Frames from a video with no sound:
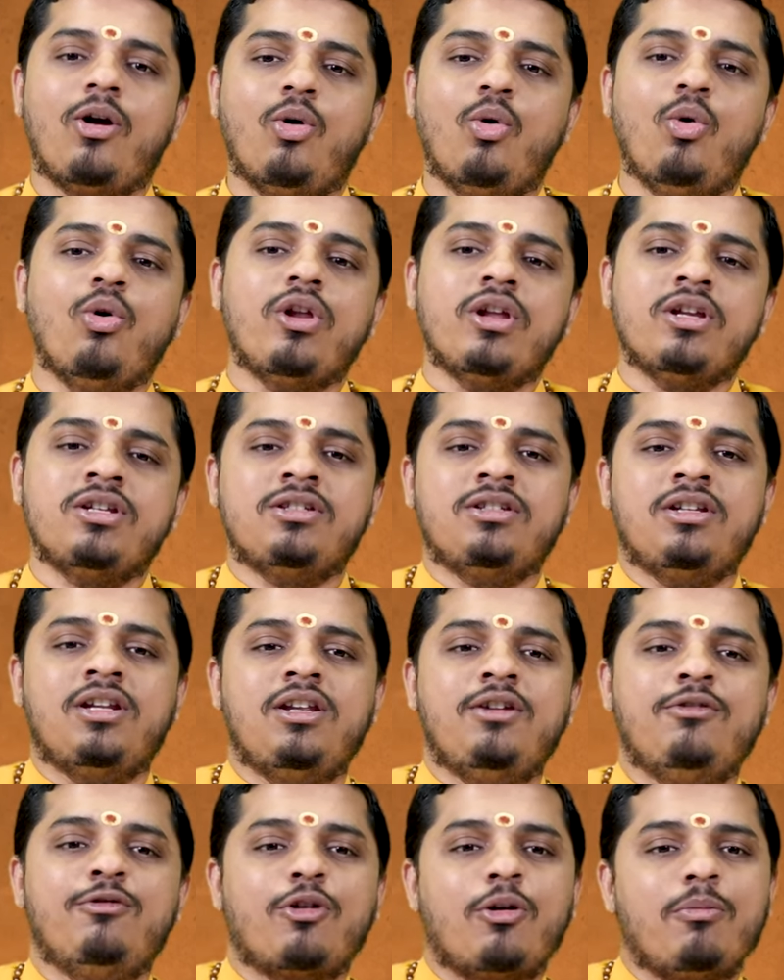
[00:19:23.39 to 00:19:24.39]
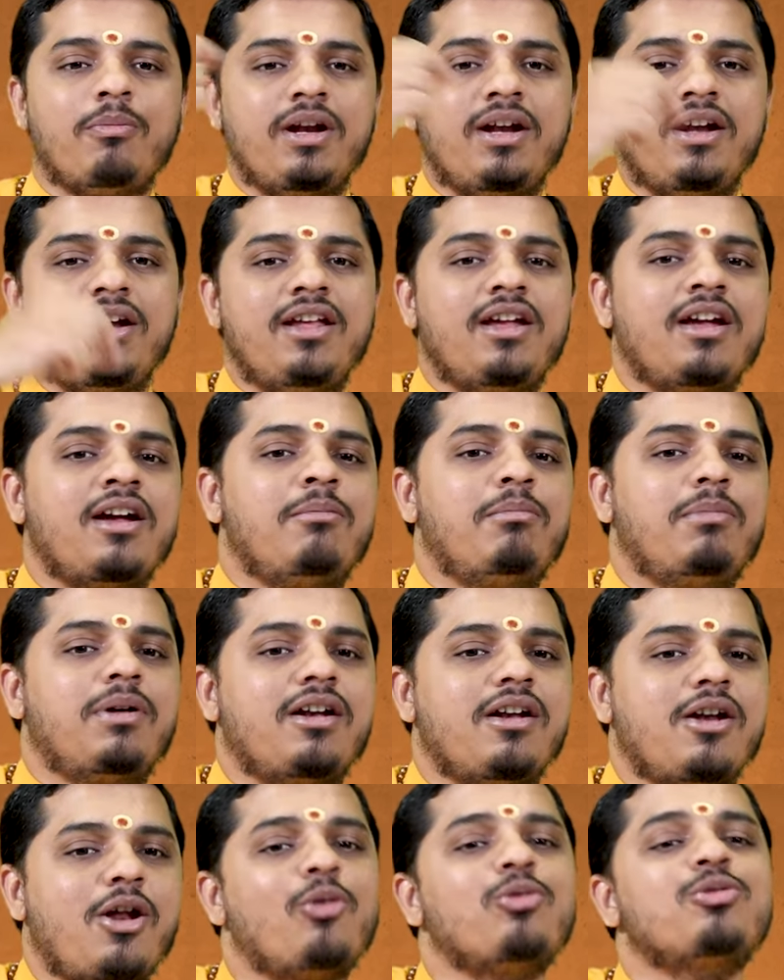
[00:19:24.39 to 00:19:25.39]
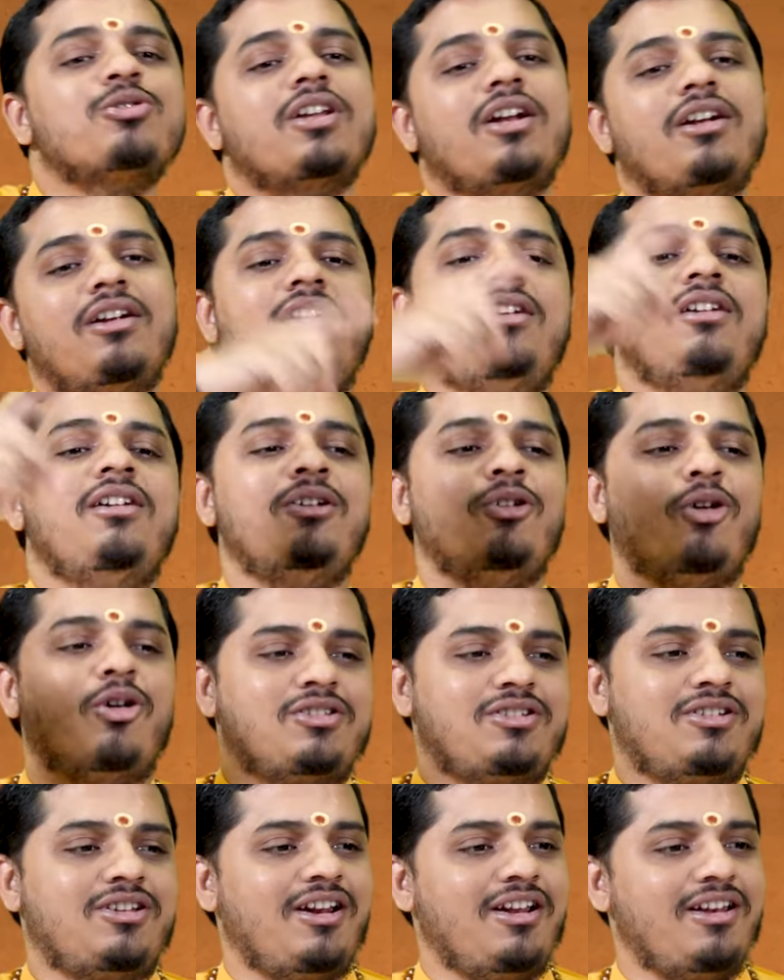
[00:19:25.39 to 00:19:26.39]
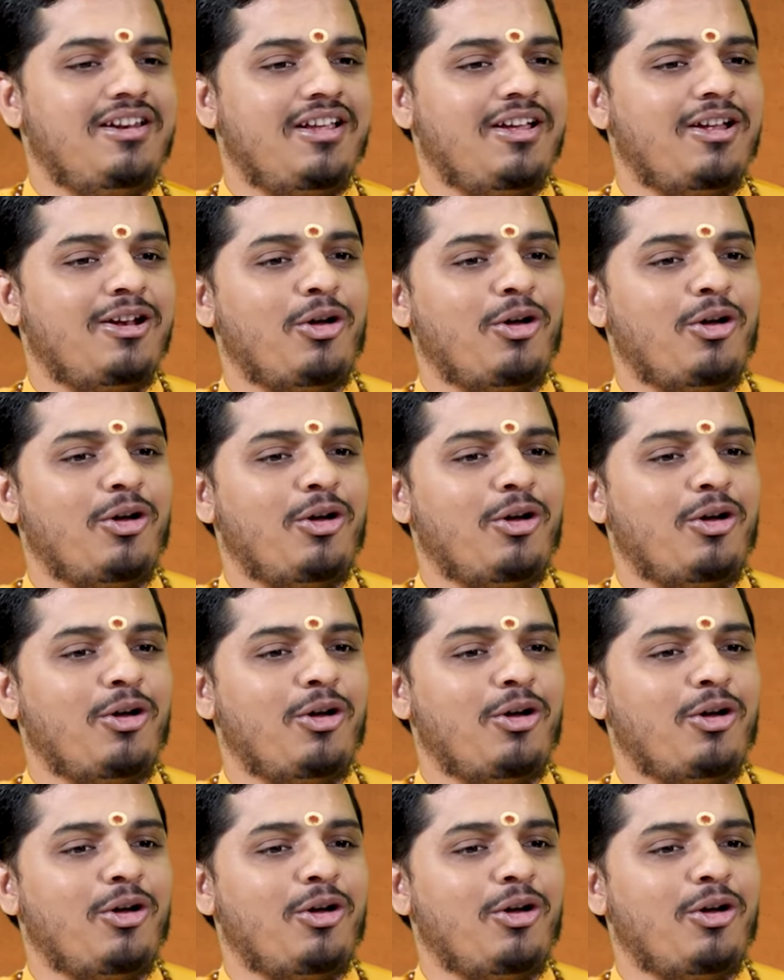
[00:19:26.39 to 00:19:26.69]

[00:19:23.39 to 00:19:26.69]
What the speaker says: originally from India, but now settled in Australia,